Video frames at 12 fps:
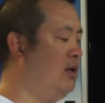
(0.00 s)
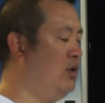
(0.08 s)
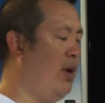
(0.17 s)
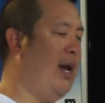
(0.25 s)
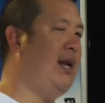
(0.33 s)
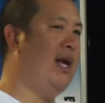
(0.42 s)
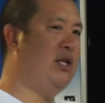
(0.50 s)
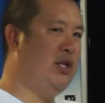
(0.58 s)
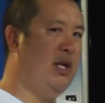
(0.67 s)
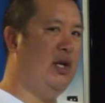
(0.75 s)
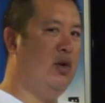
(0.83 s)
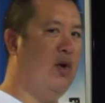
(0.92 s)

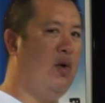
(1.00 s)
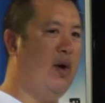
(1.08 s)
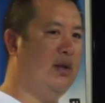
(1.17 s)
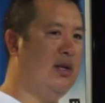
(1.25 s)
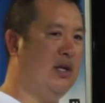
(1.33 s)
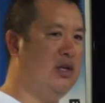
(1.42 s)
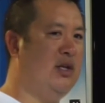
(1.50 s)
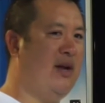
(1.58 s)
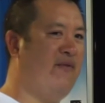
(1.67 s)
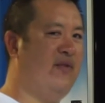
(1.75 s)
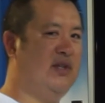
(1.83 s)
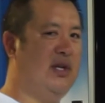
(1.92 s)
ADHD, attention
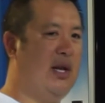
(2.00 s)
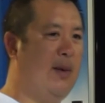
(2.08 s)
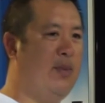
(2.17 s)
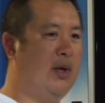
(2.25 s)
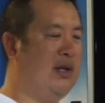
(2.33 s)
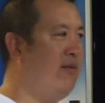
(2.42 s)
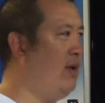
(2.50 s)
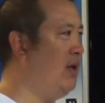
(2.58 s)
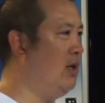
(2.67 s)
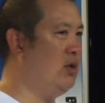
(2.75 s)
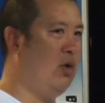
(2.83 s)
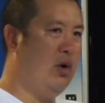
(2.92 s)
deficit hyperactivity
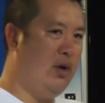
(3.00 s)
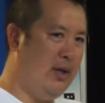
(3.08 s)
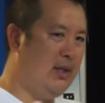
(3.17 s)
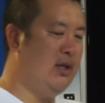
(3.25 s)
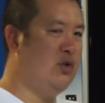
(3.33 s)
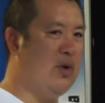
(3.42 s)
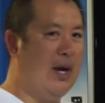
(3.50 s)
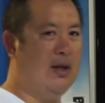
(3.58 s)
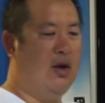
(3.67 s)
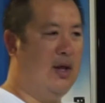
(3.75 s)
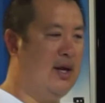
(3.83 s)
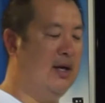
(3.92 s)
disorder, you get distracted,
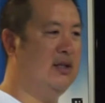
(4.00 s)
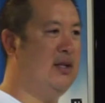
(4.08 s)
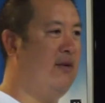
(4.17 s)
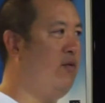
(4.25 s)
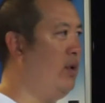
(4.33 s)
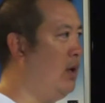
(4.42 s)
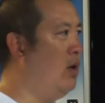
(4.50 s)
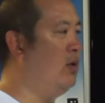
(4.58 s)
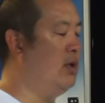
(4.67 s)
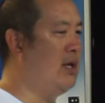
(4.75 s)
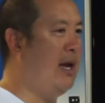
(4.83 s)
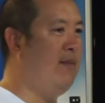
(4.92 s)
all that kind of stuff.
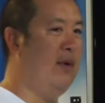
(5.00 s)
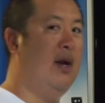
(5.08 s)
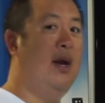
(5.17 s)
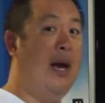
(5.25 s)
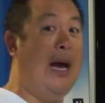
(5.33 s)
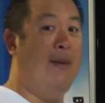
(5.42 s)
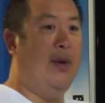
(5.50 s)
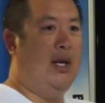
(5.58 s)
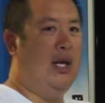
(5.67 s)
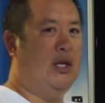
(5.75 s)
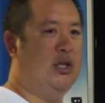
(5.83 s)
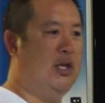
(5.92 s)
Type I'm
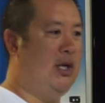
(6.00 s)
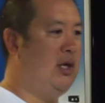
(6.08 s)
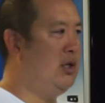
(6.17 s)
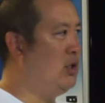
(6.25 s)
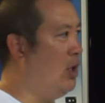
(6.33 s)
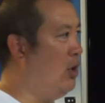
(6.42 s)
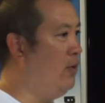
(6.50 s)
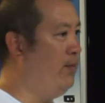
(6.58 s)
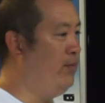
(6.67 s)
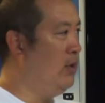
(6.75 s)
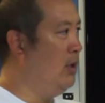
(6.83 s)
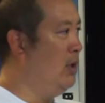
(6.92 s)
ADHD. So
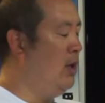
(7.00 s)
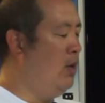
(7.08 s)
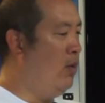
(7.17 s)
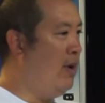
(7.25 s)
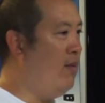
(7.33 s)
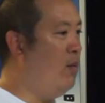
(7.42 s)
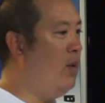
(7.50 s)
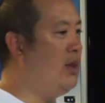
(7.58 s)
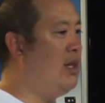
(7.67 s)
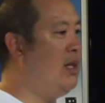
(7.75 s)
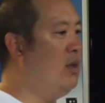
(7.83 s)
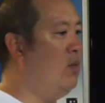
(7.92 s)

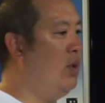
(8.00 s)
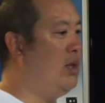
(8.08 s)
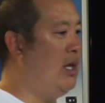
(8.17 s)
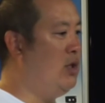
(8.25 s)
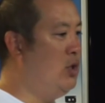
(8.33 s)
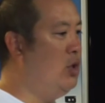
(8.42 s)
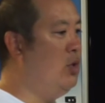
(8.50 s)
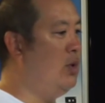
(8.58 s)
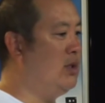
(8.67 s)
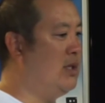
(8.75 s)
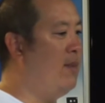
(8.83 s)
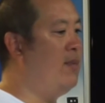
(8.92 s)
what they do
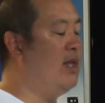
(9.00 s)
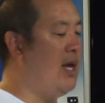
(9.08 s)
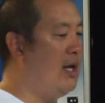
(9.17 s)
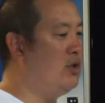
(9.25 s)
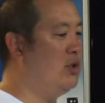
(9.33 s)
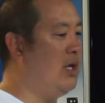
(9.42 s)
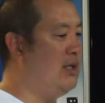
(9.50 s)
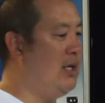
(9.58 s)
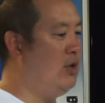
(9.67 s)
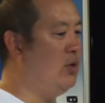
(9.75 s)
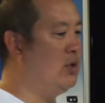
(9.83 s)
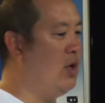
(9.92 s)
is some of the exercise they
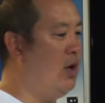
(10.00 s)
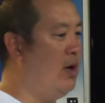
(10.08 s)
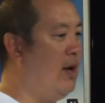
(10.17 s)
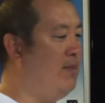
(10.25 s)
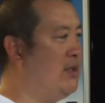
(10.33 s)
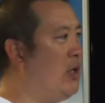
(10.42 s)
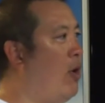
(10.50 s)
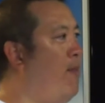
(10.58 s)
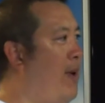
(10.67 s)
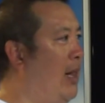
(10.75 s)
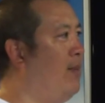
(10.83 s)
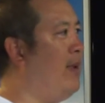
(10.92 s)
do is called
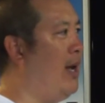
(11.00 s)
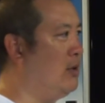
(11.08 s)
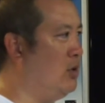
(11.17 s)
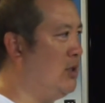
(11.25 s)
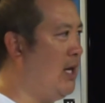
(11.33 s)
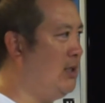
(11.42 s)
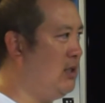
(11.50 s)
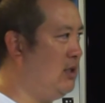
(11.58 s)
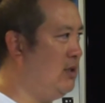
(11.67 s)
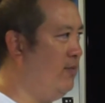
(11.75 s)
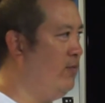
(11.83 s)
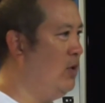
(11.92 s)
cerebellum
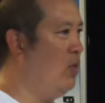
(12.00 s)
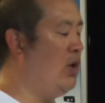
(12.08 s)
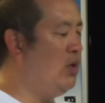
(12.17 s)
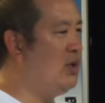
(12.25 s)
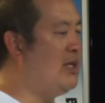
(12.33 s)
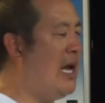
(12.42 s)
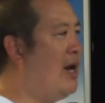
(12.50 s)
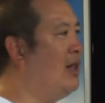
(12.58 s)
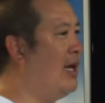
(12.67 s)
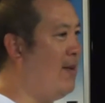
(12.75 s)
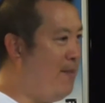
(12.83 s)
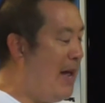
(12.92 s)
exercises, where you stand on
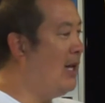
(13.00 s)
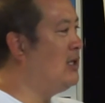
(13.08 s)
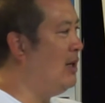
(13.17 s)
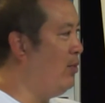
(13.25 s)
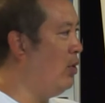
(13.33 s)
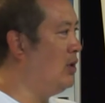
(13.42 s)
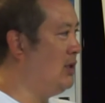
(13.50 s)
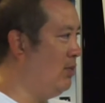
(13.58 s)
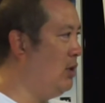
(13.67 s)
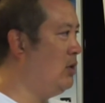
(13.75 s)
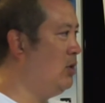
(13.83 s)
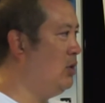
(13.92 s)
like a balancing board,
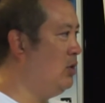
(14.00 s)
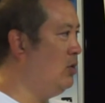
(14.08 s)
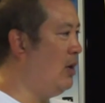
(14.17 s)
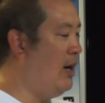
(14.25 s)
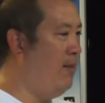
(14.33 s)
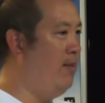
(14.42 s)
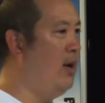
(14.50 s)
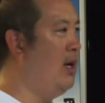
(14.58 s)
similar to